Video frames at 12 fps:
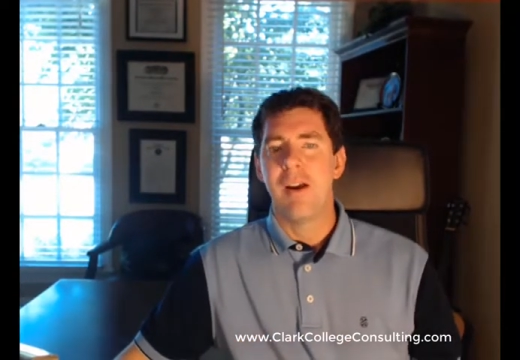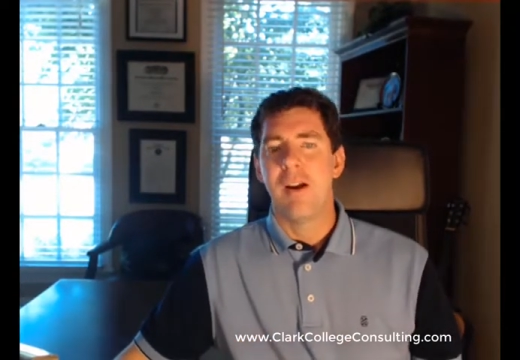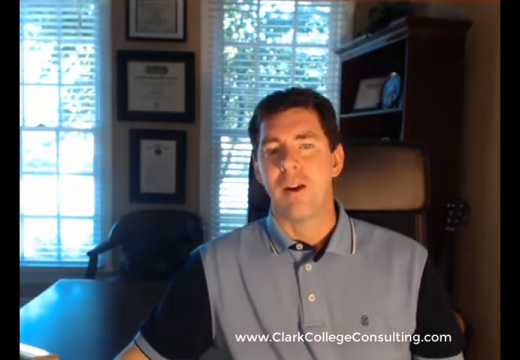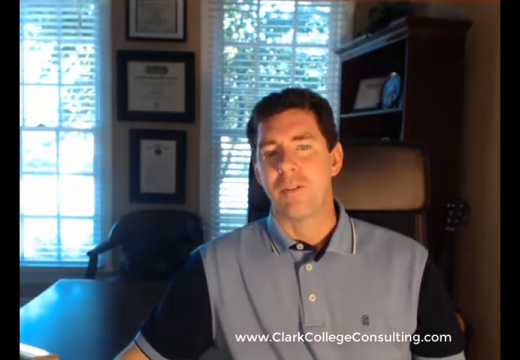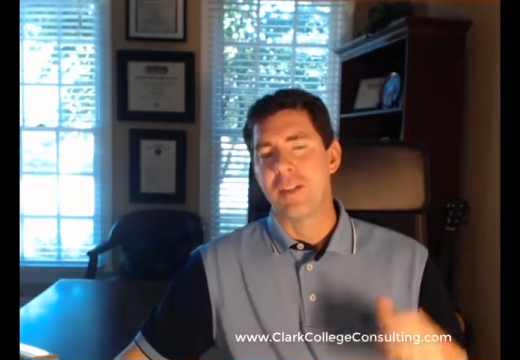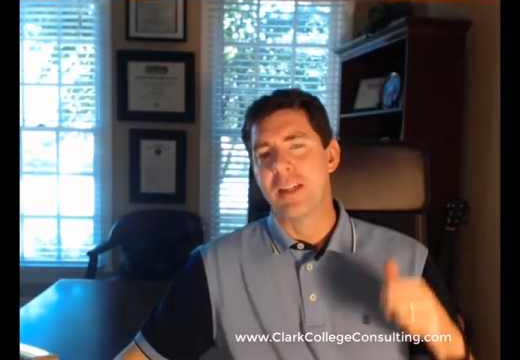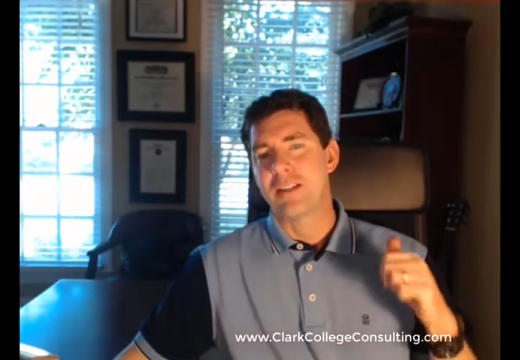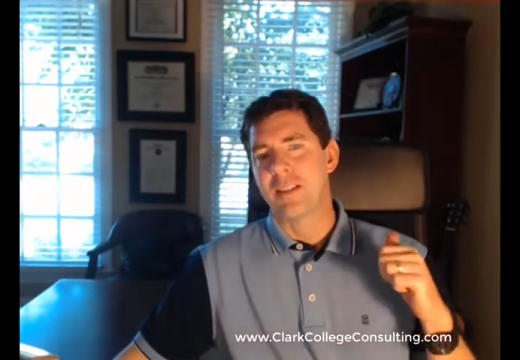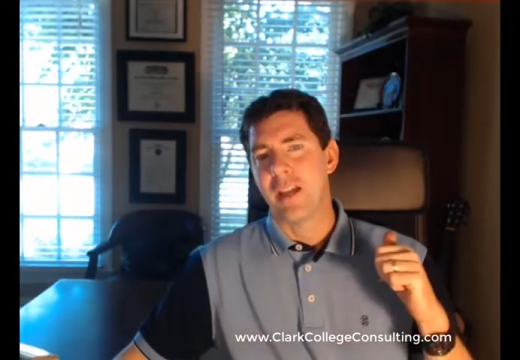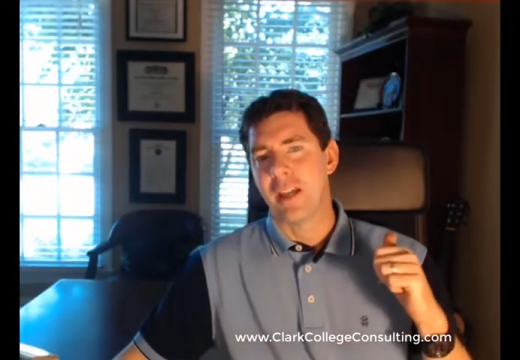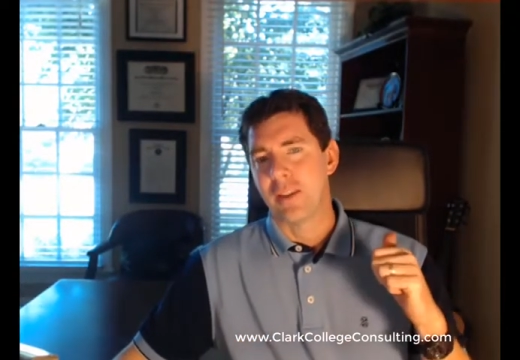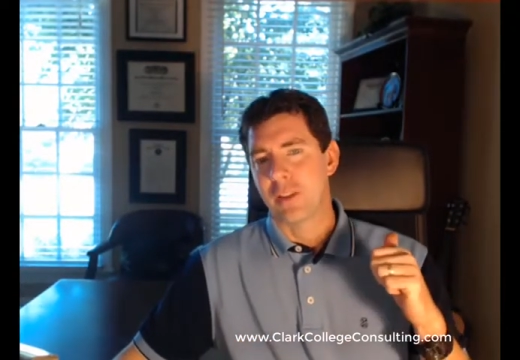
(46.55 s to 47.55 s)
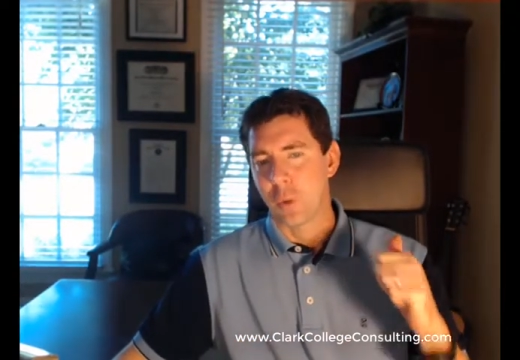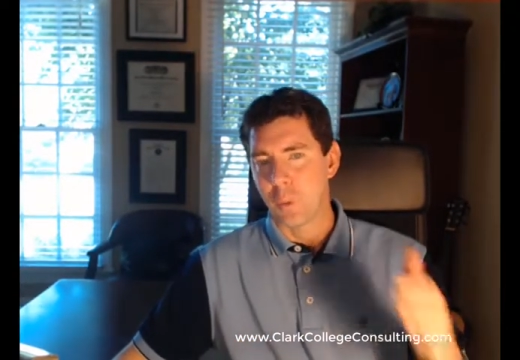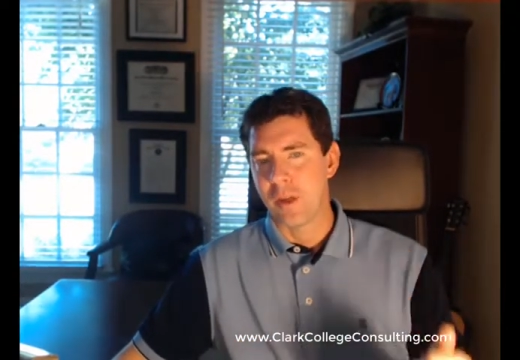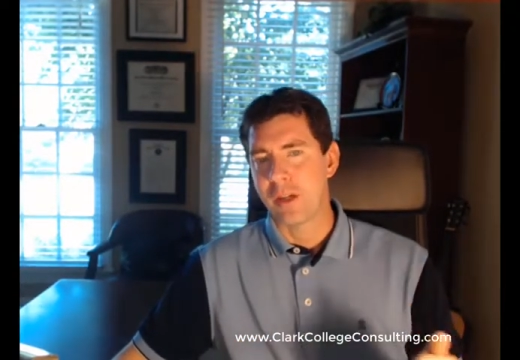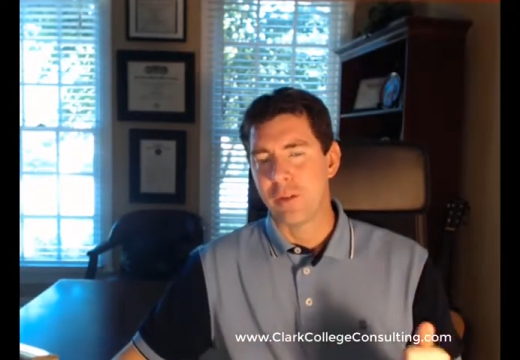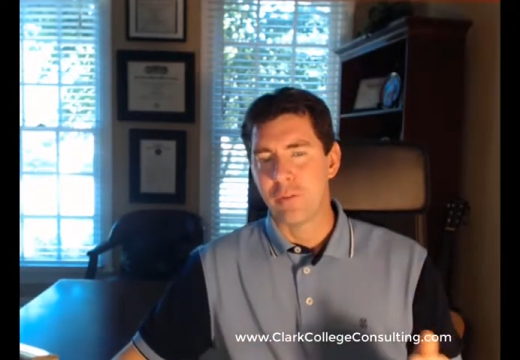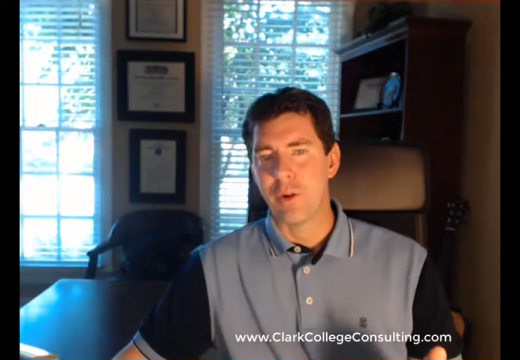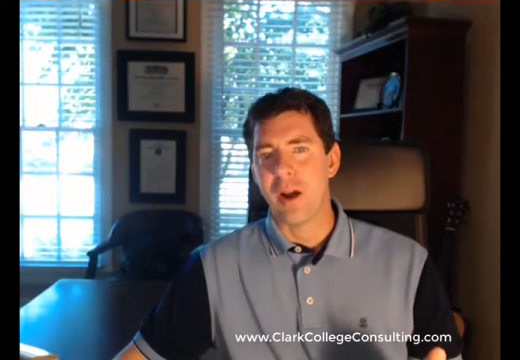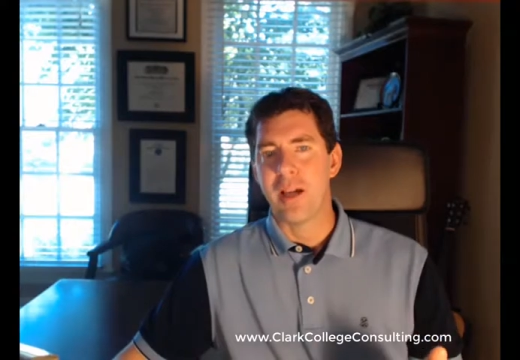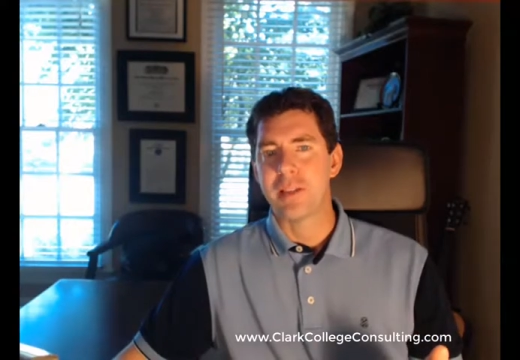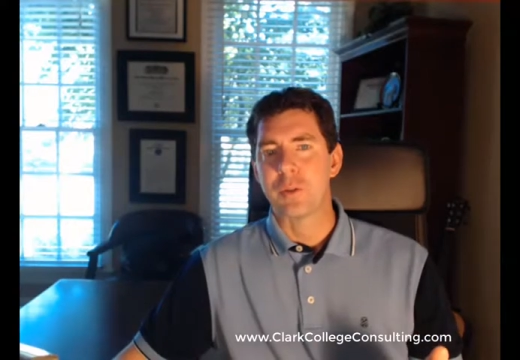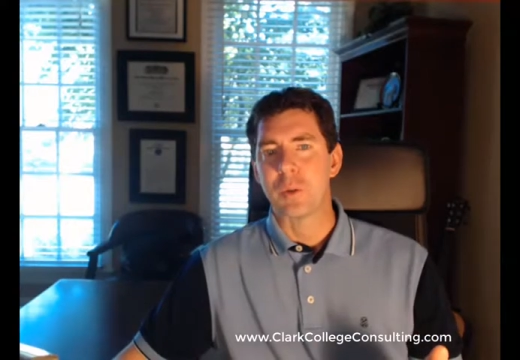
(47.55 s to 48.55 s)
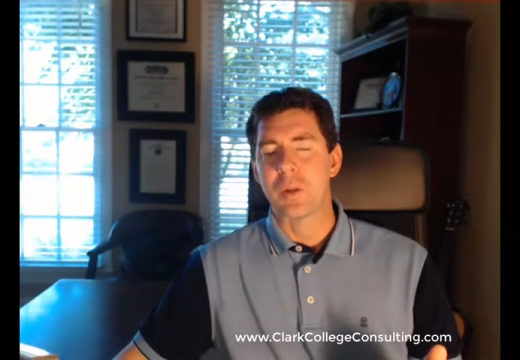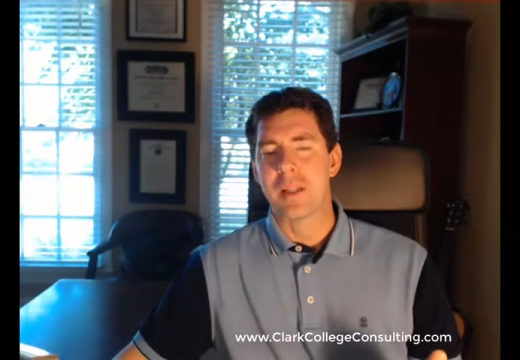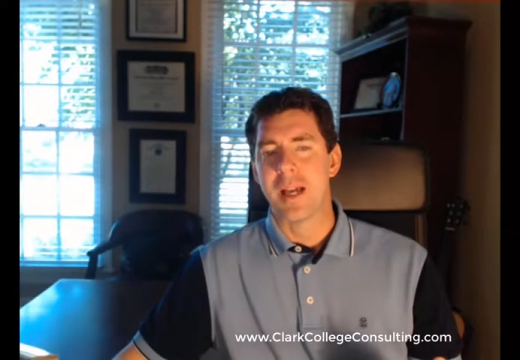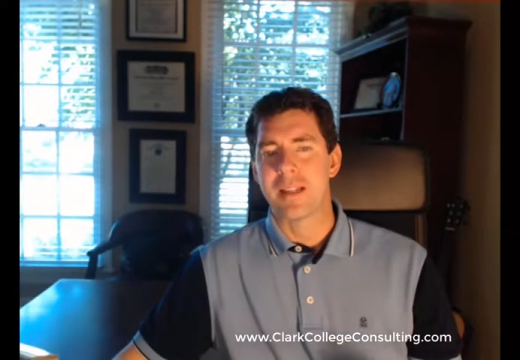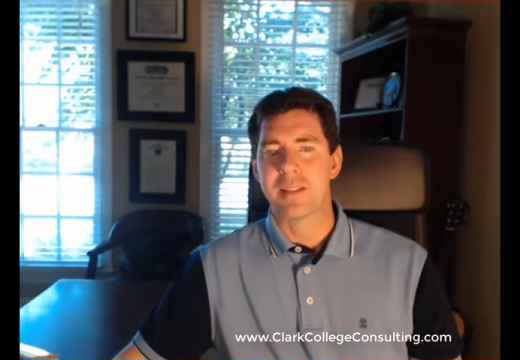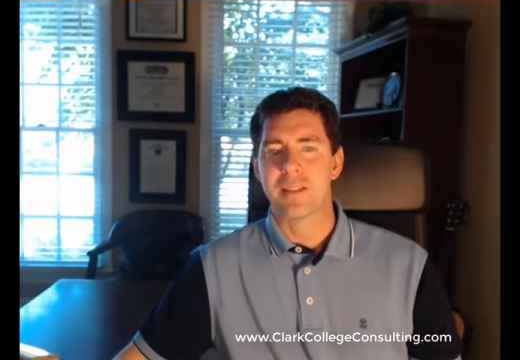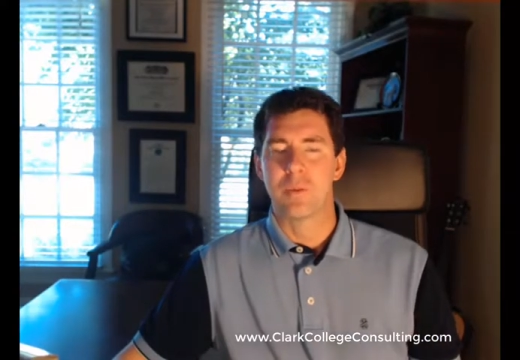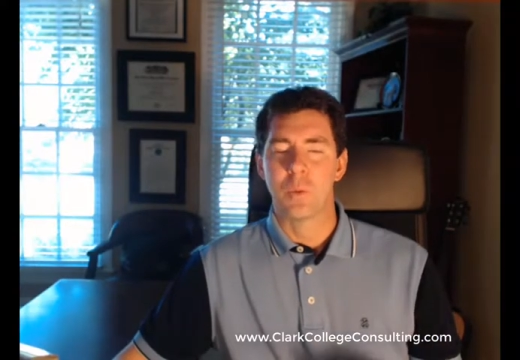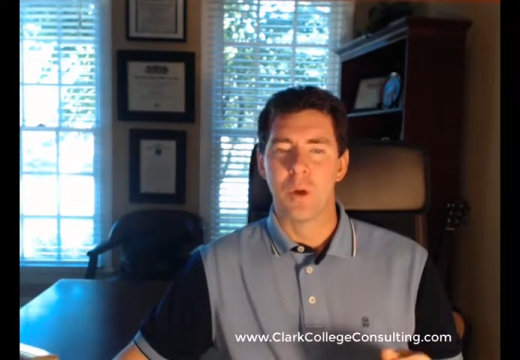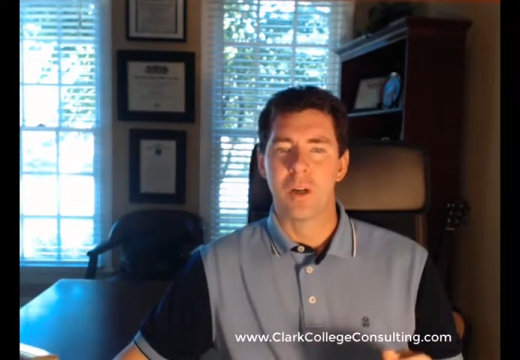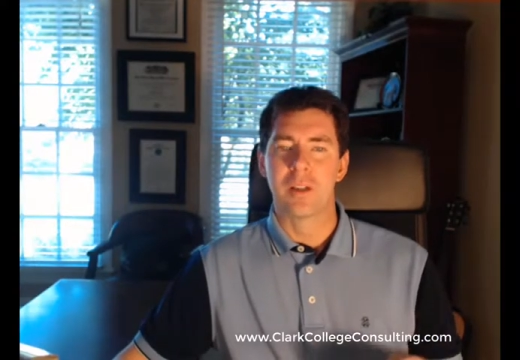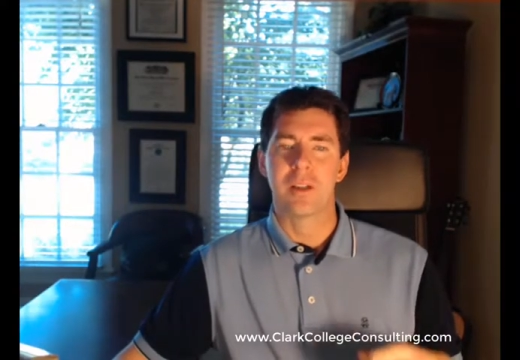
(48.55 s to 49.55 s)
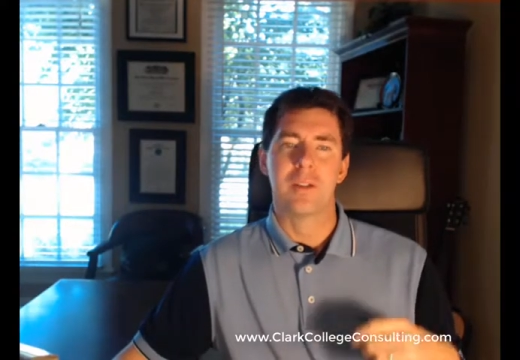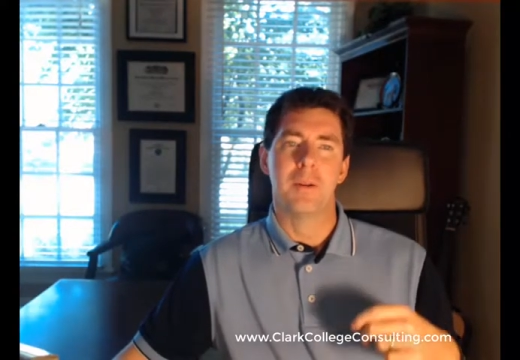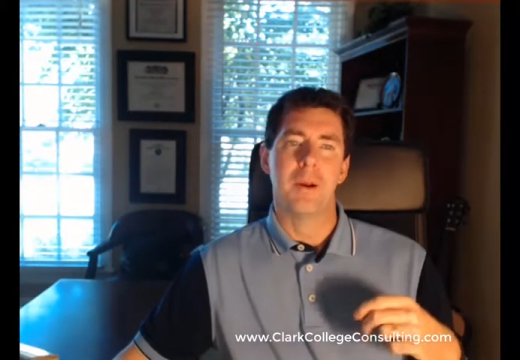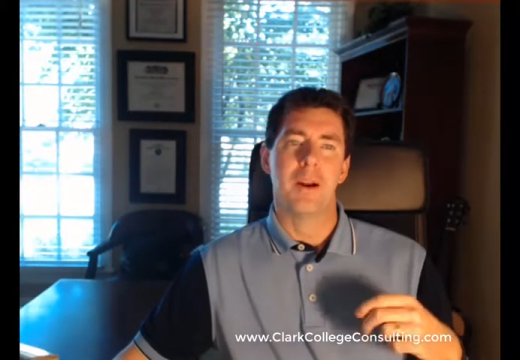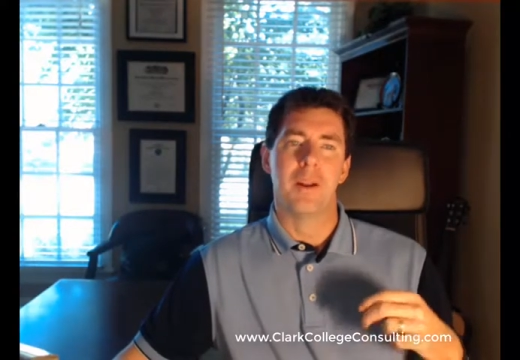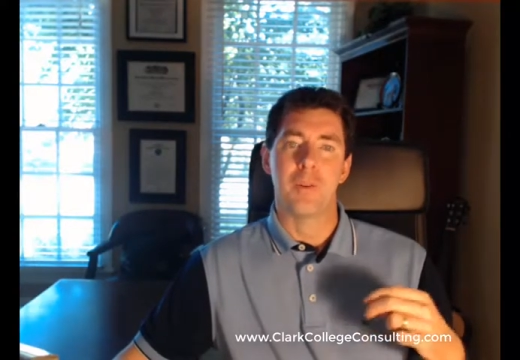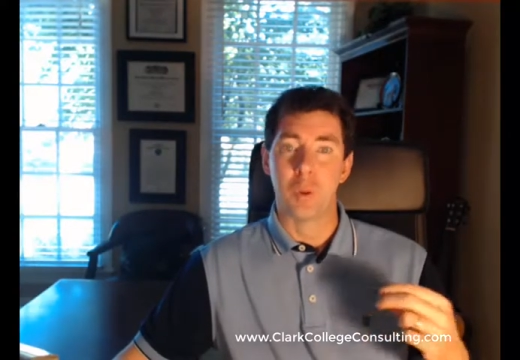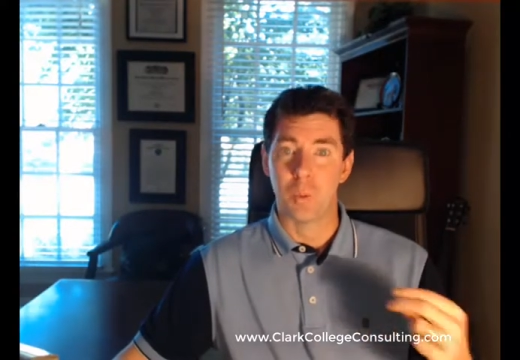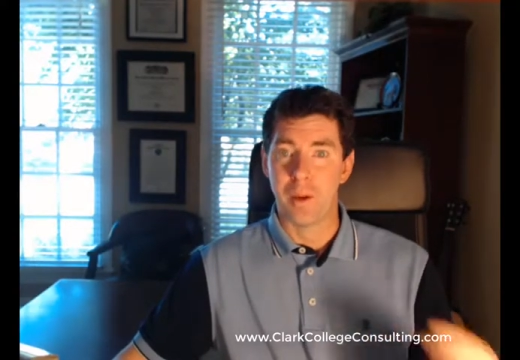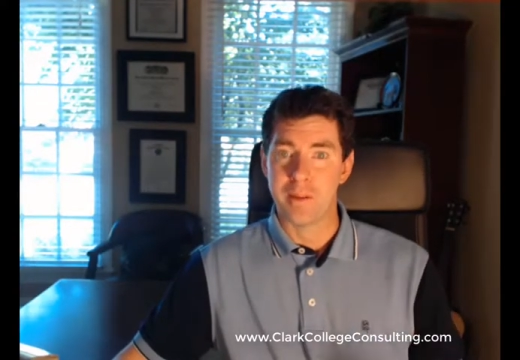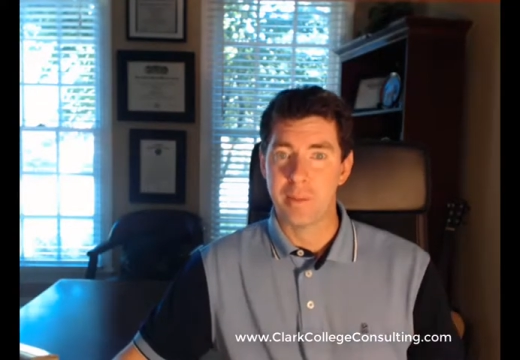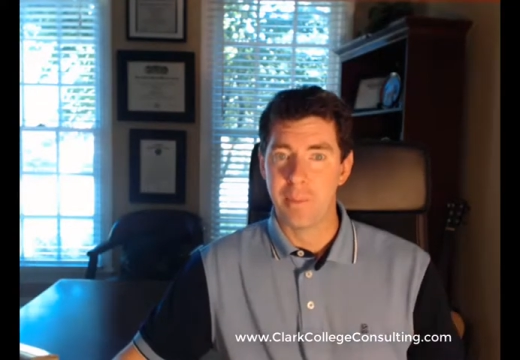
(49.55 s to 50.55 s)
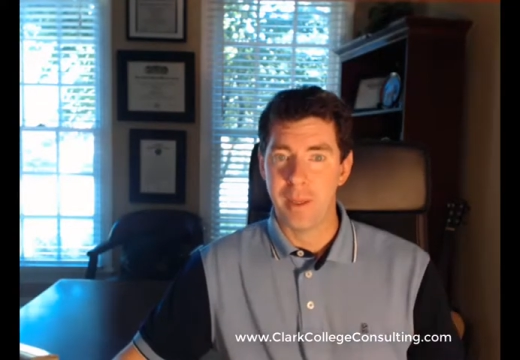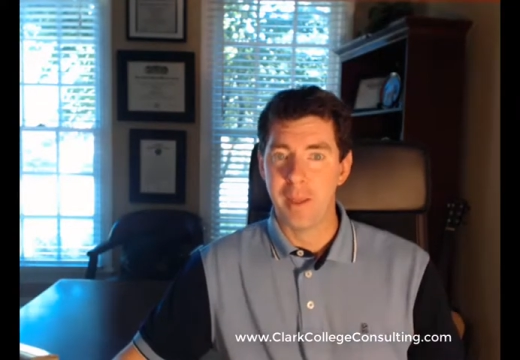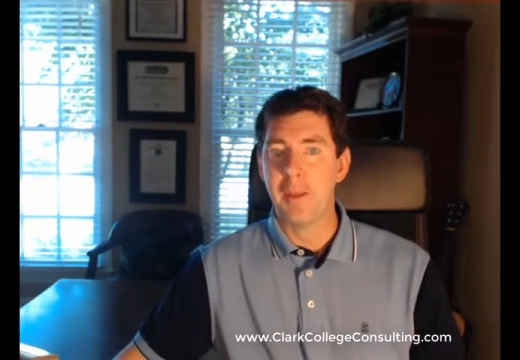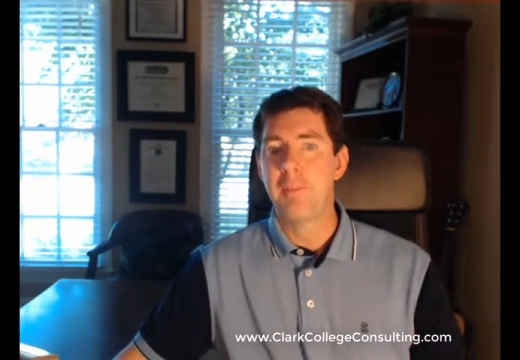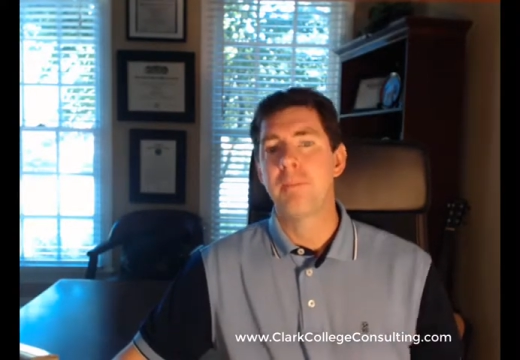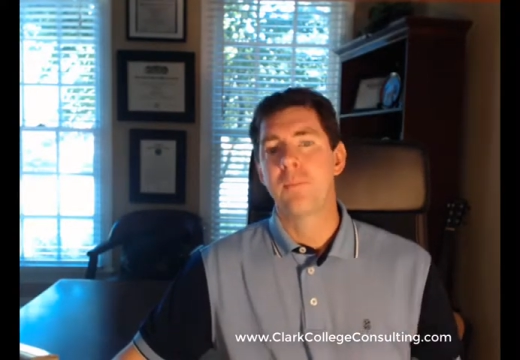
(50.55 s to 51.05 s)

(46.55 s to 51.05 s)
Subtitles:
are things like the rigor of your high school class work, your resume,